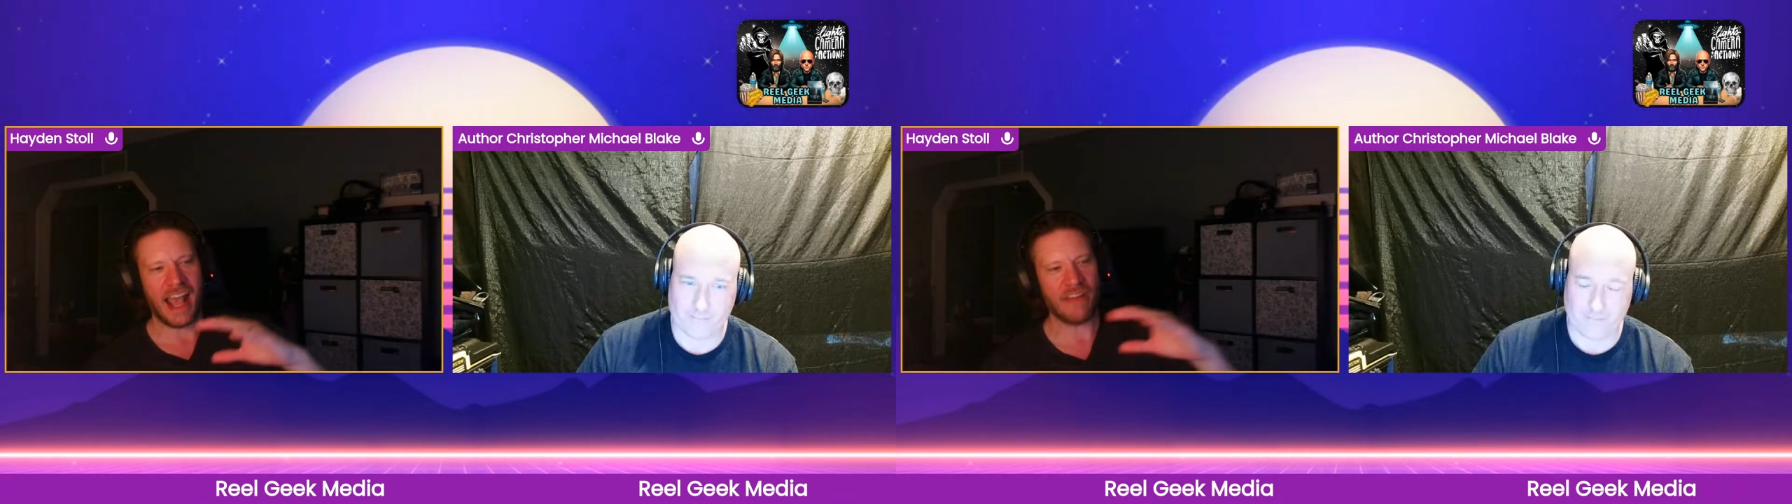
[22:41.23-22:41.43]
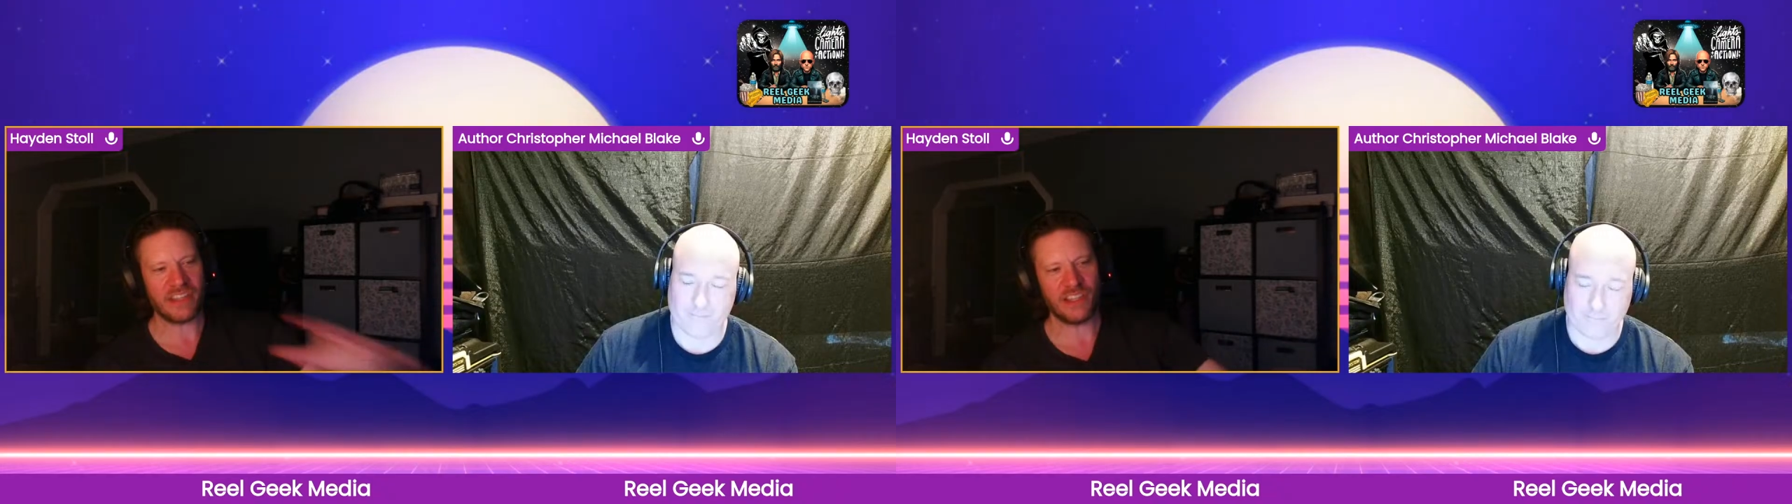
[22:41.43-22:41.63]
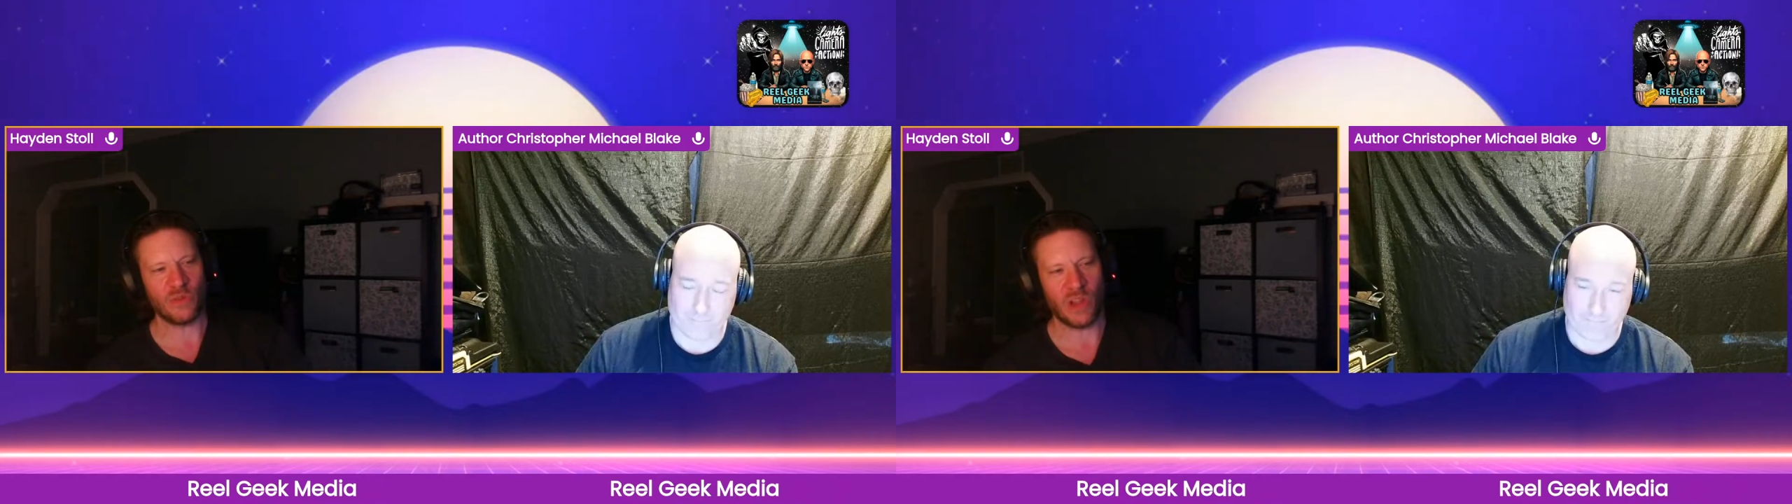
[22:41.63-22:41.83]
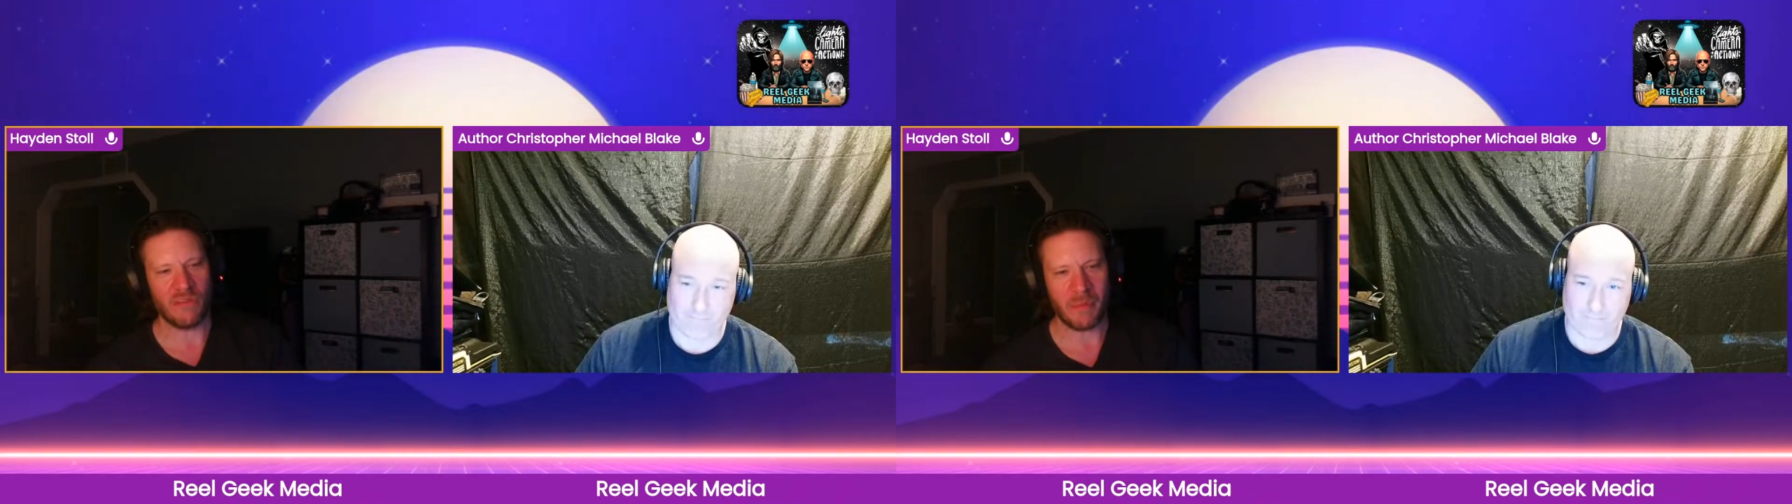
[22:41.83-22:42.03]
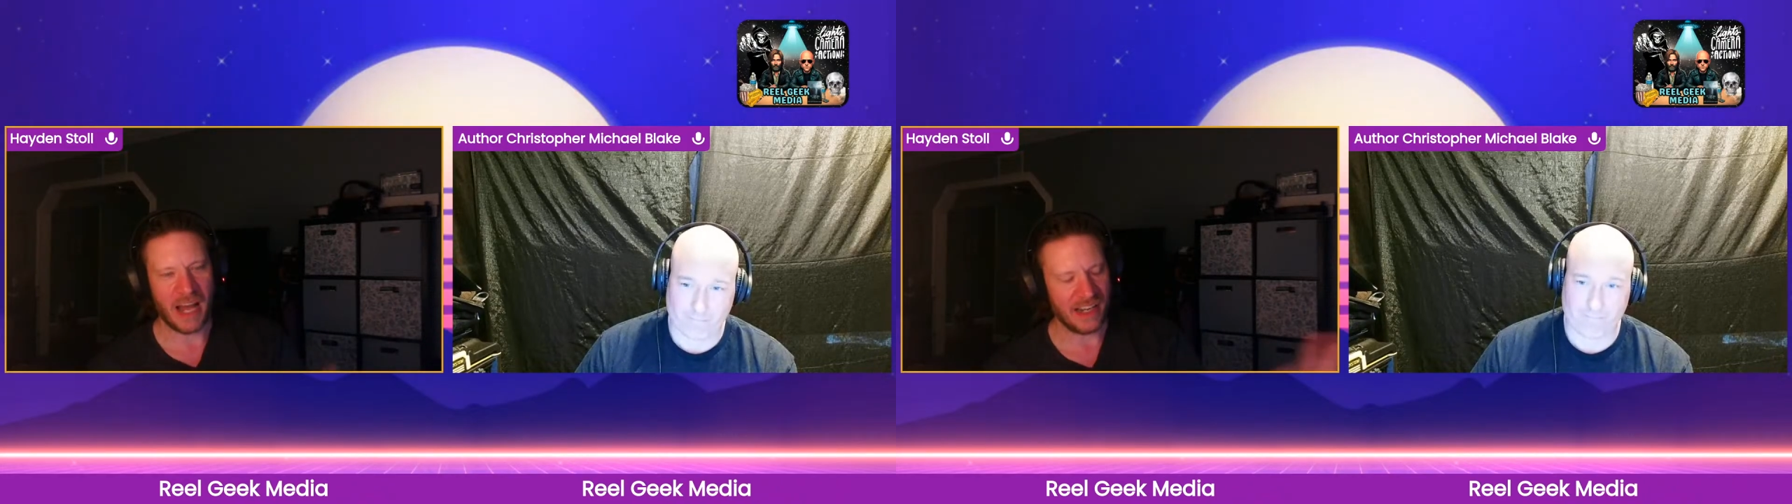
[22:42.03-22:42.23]
Everything you
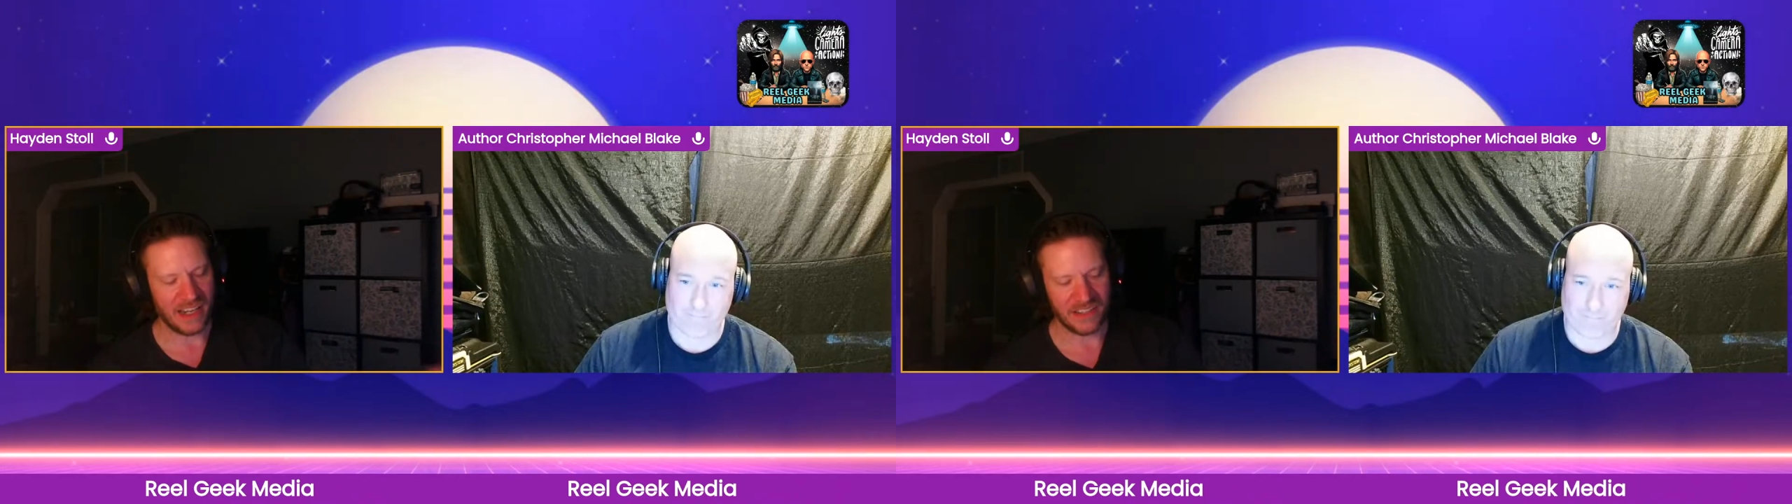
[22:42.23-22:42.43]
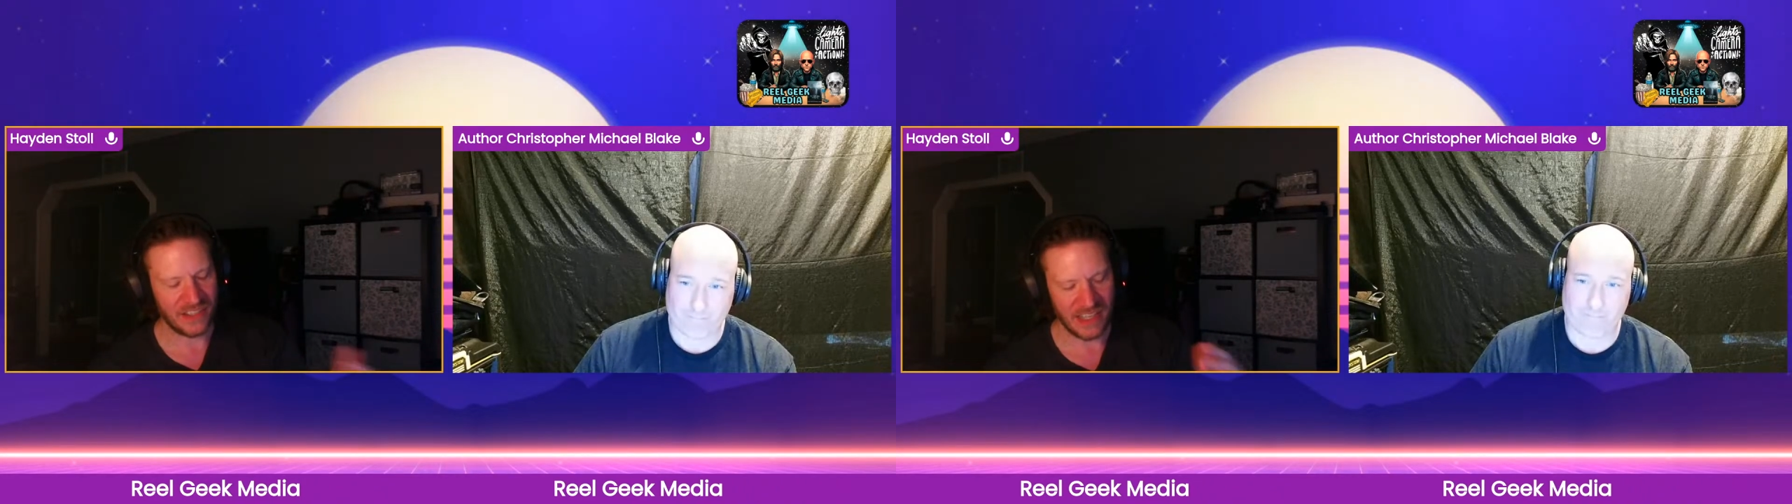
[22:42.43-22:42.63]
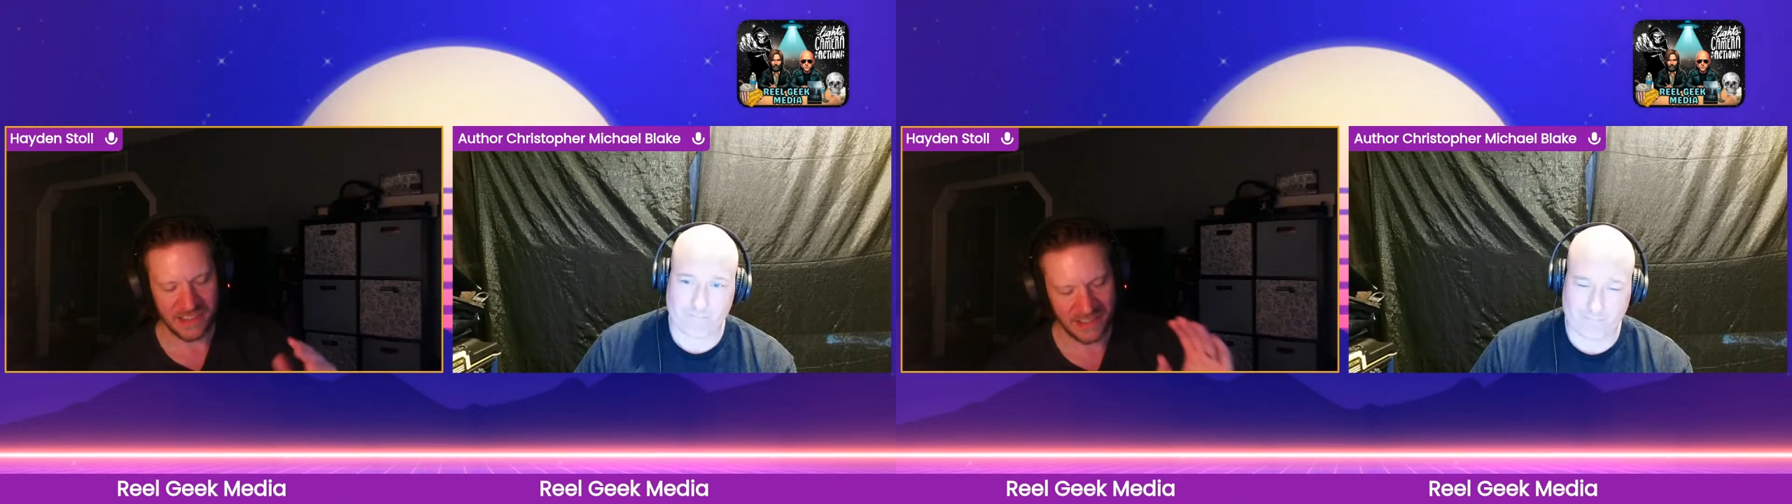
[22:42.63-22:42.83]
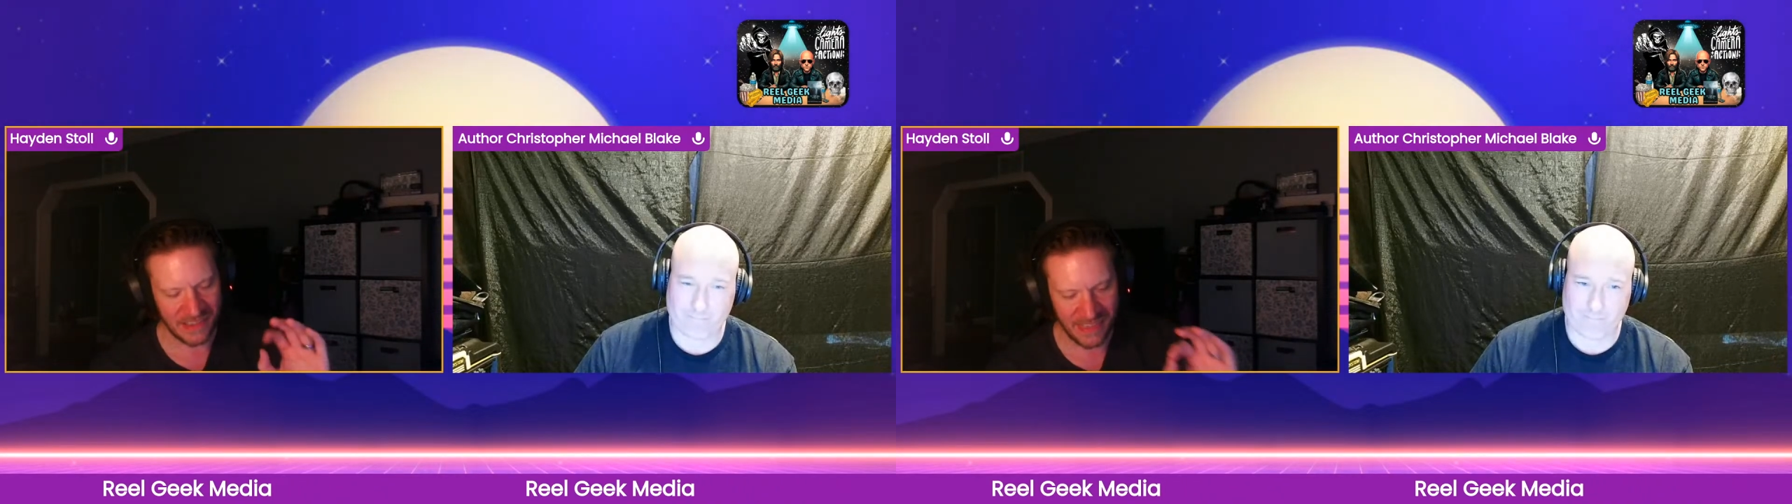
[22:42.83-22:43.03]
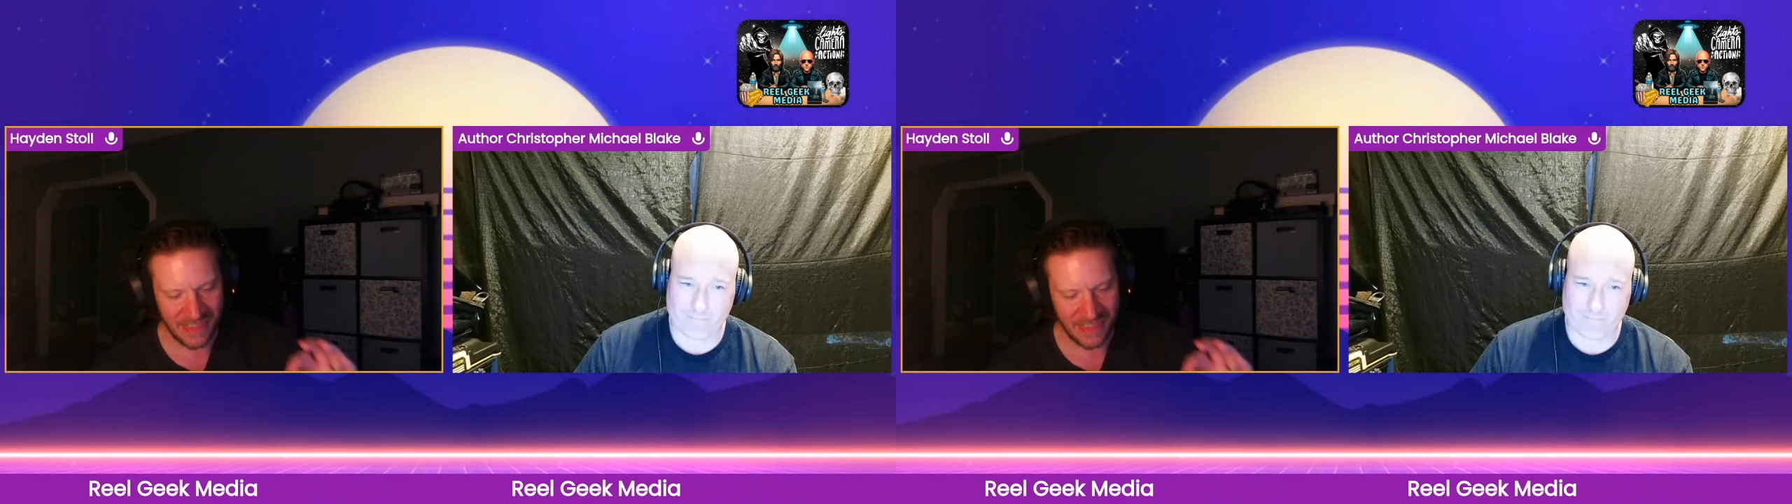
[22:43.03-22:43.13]
love about it. It's